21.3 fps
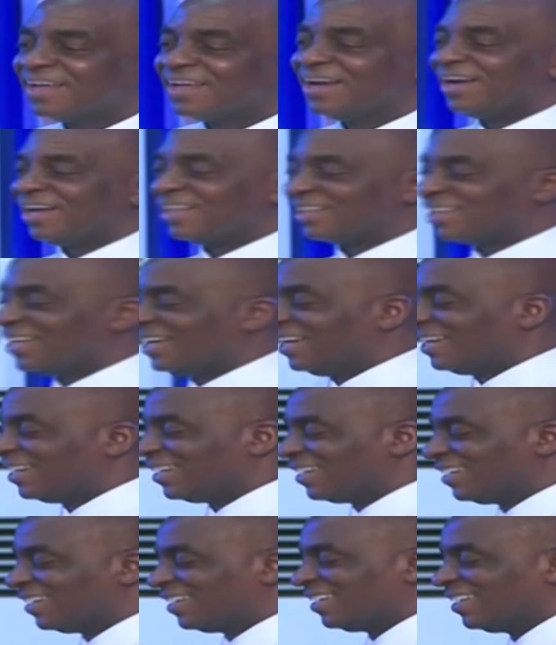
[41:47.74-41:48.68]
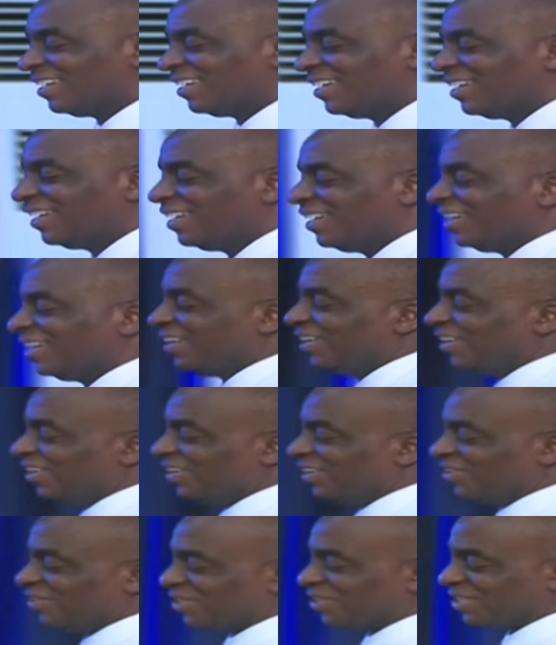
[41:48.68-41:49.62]
And then
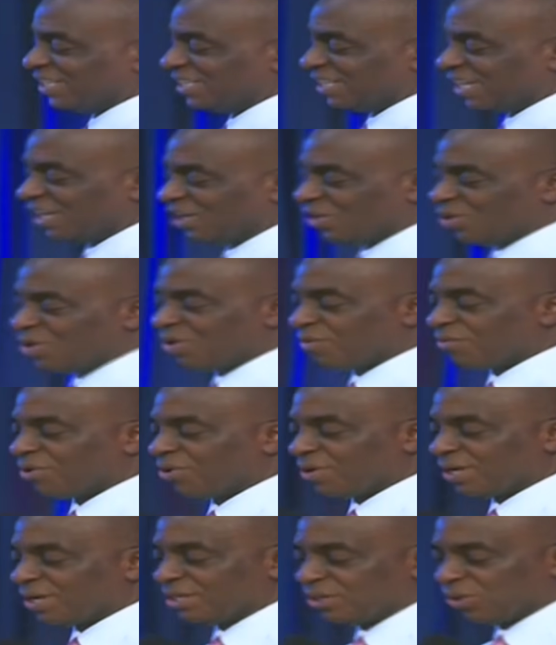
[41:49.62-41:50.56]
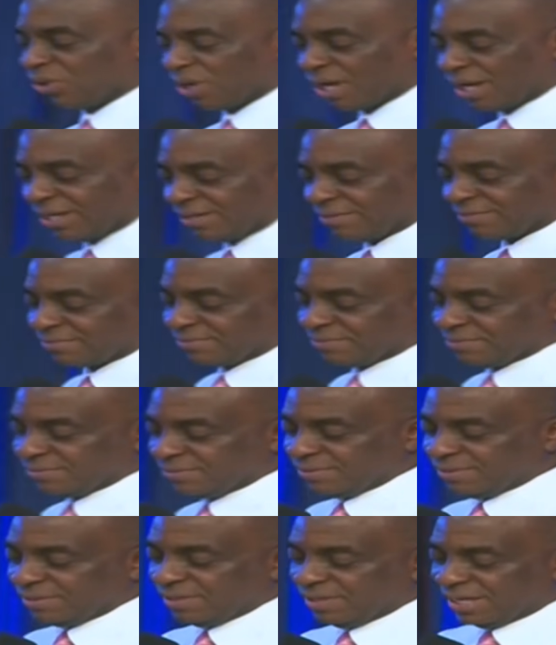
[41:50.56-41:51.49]
you see the glory of God in your life.
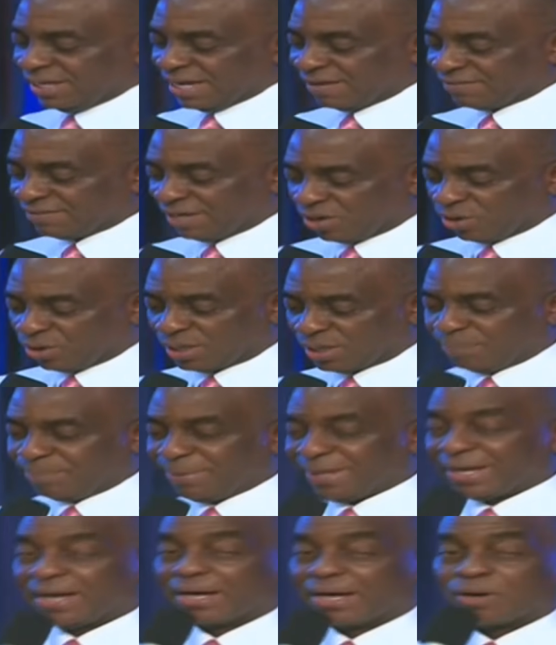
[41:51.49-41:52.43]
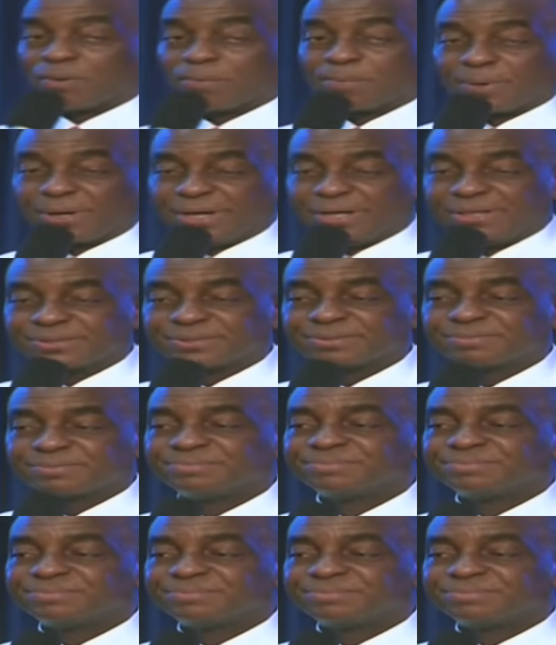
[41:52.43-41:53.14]
Give the Lord a big hand of praise.